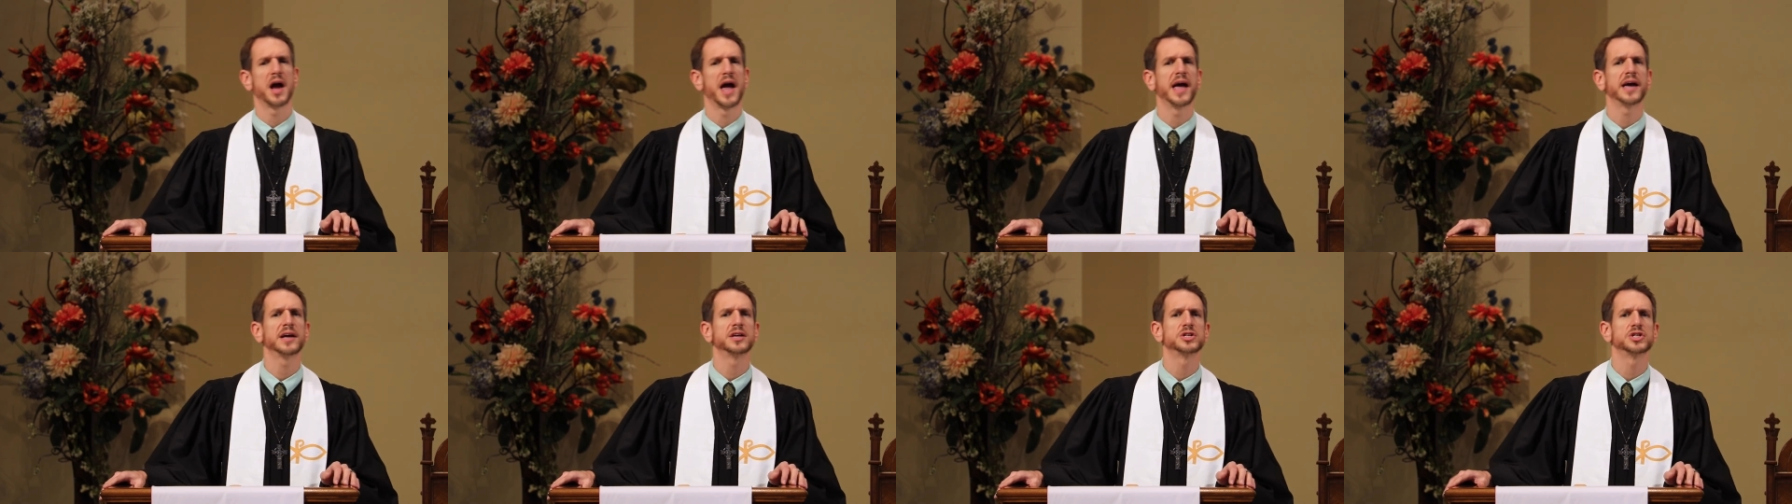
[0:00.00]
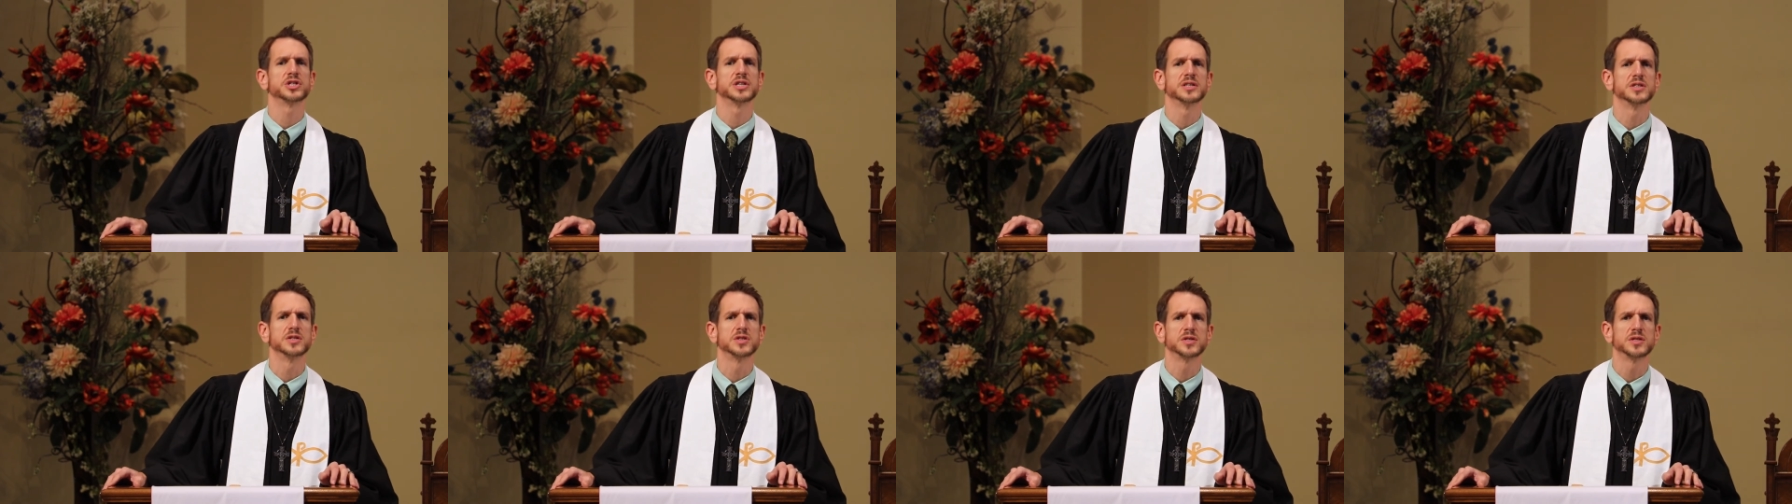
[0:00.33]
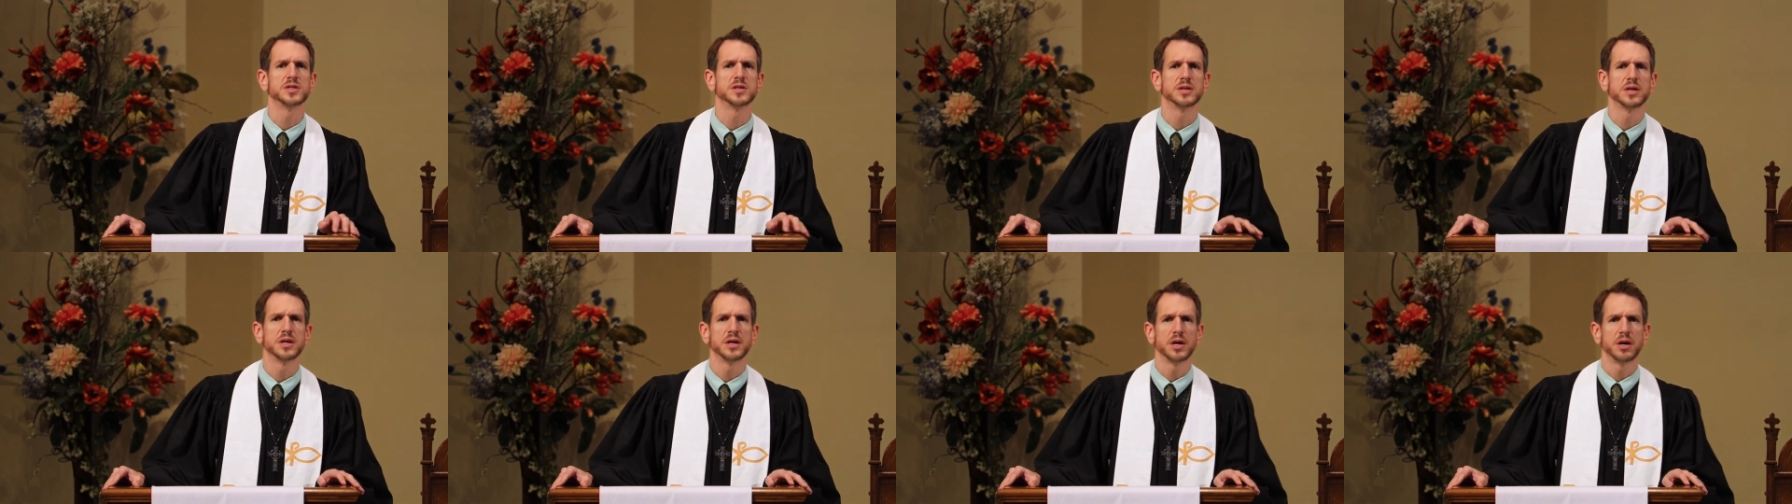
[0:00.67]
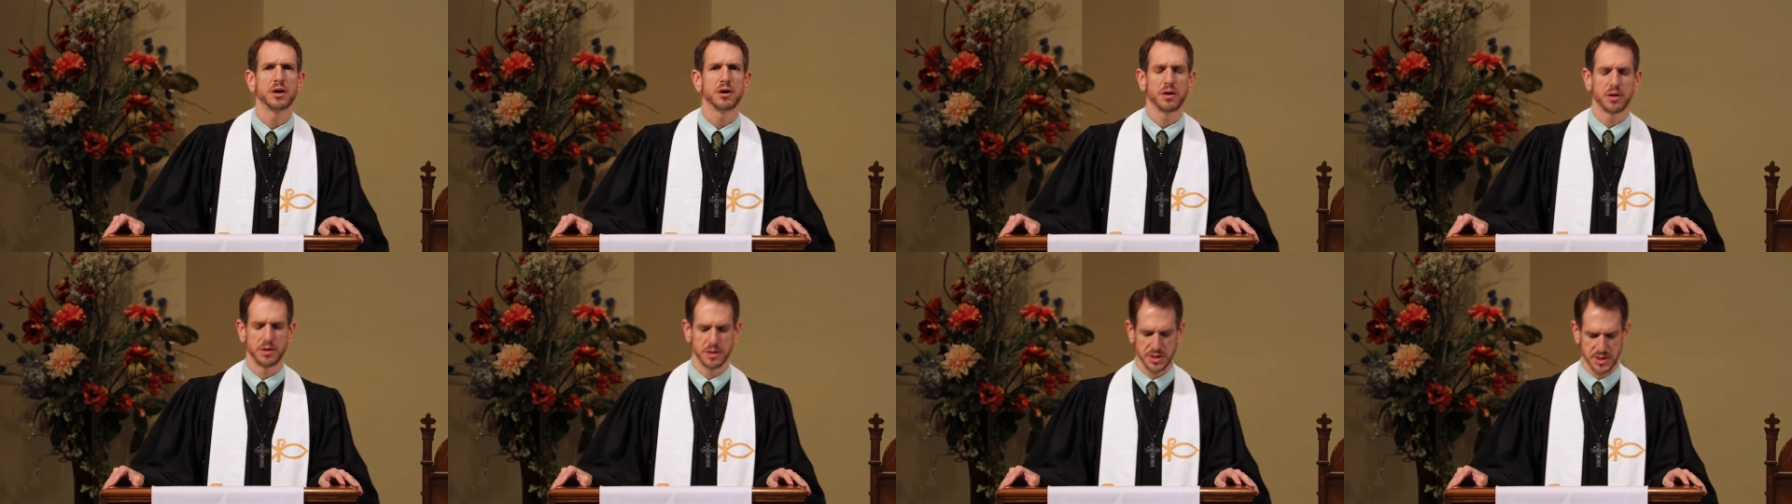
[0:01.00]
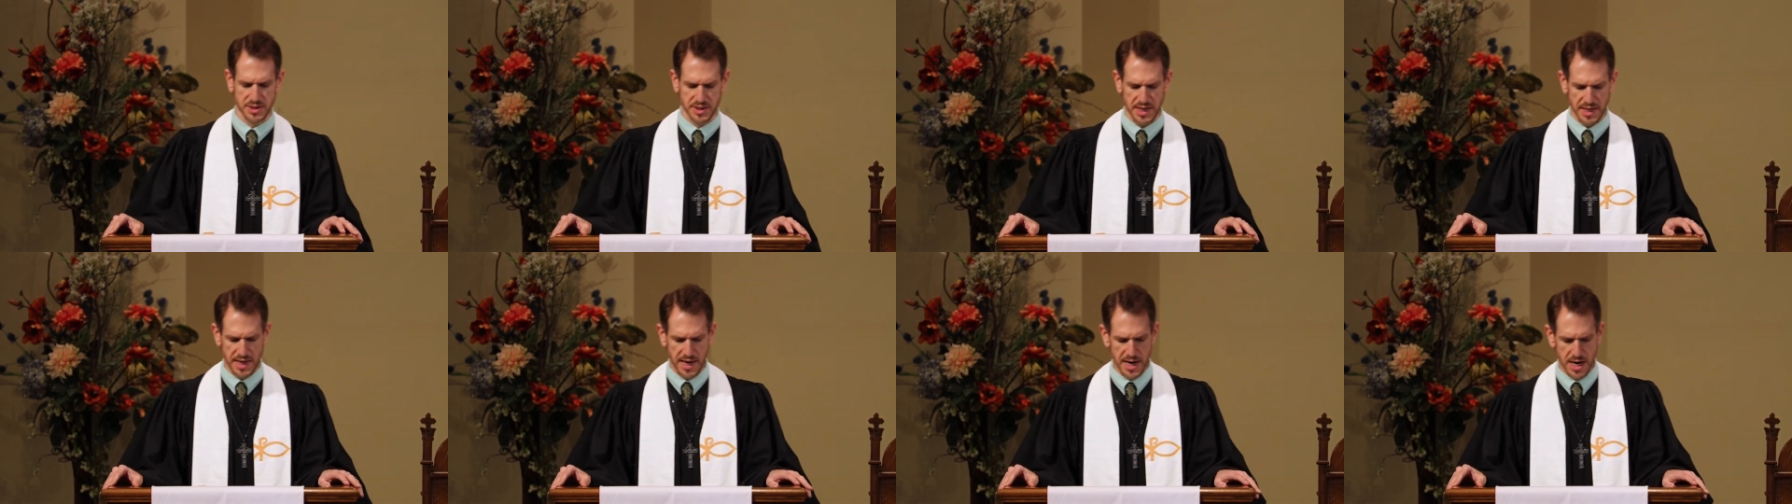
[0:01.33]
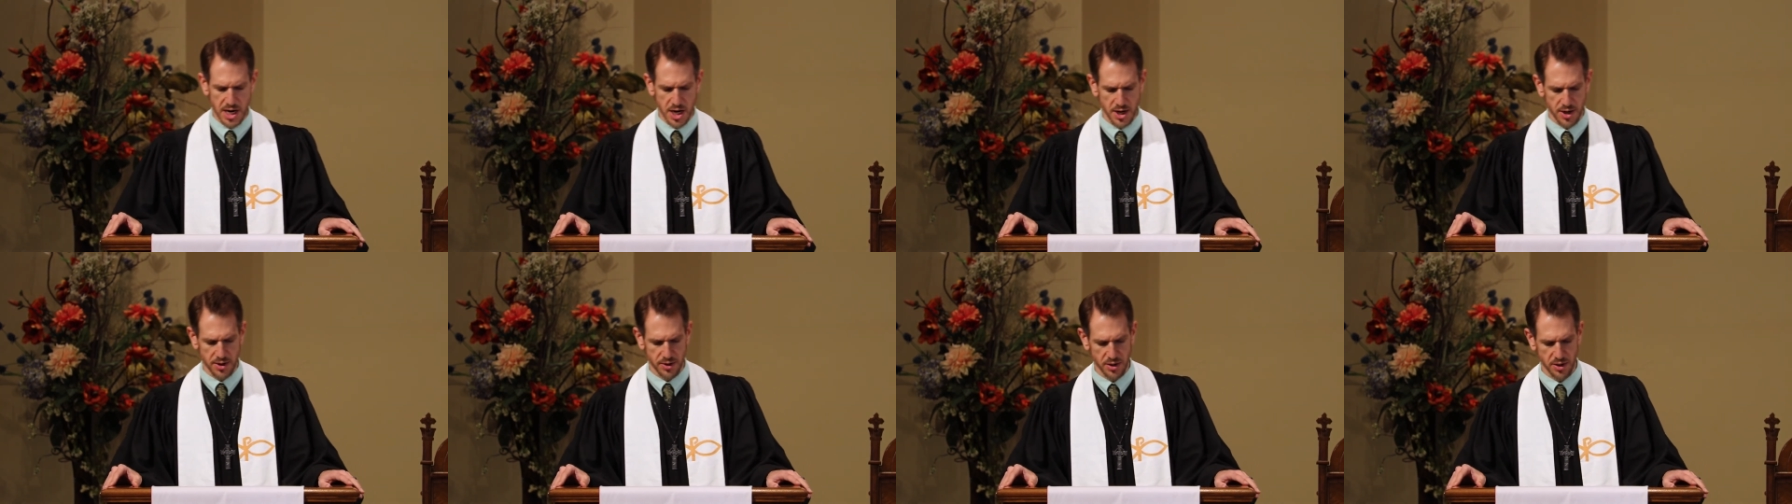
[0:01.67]
anxious or
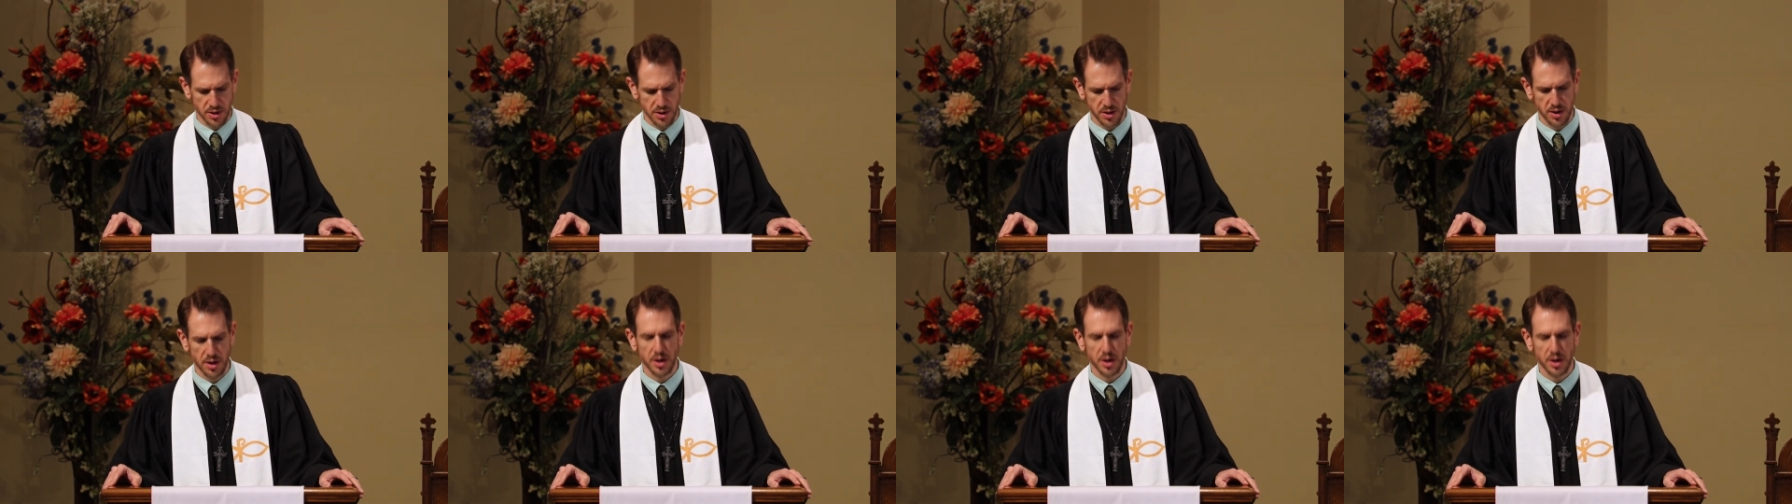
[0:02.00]
scared